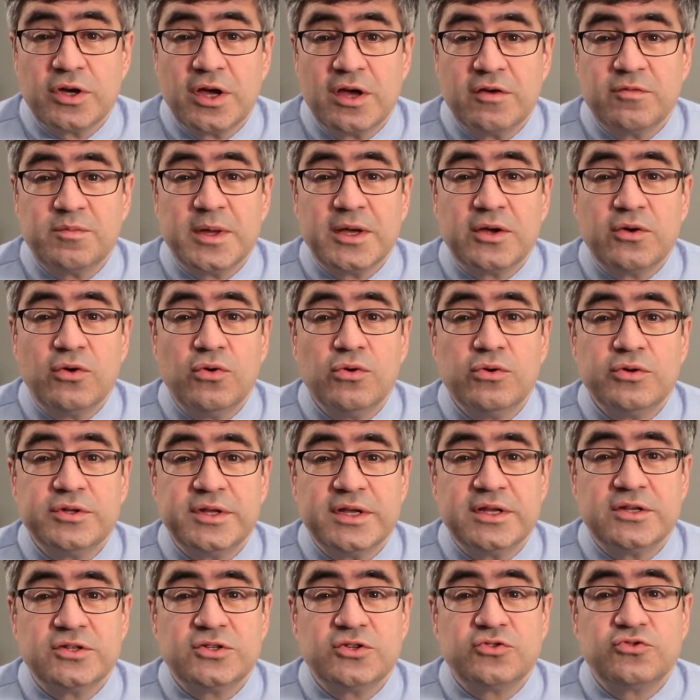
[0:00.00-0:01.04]
have been called
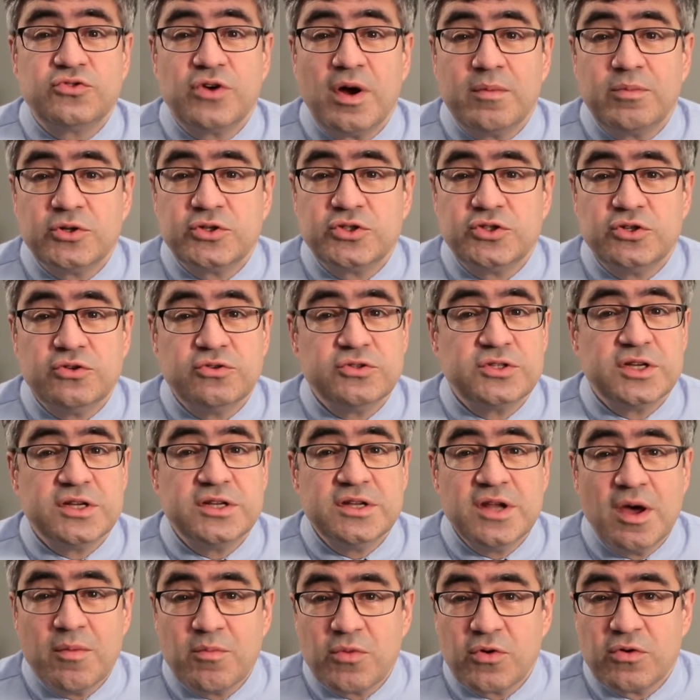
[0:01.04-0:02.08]
in to troubleshoot a
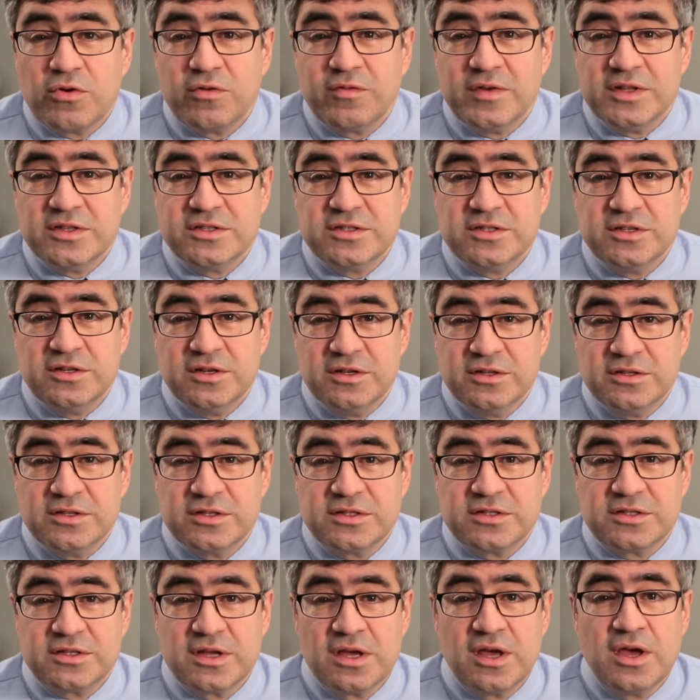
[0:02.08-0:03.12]
number of
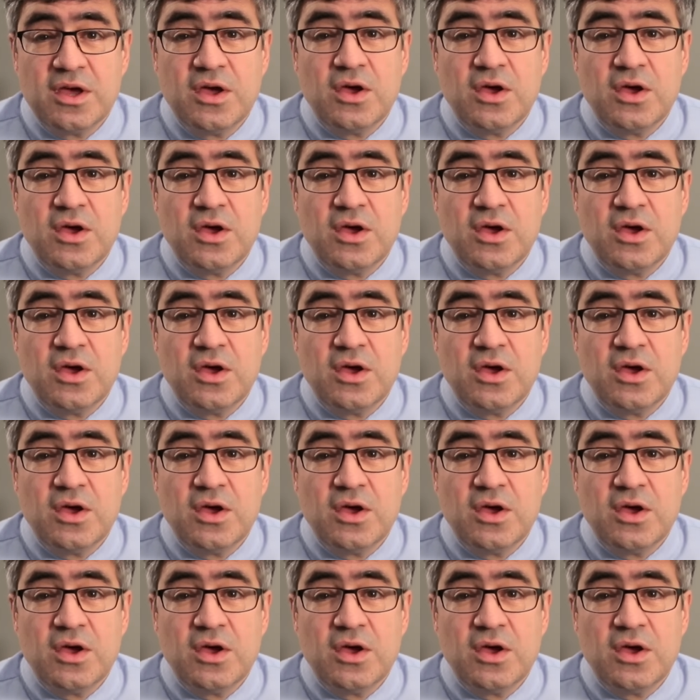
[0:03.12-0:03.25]
incidents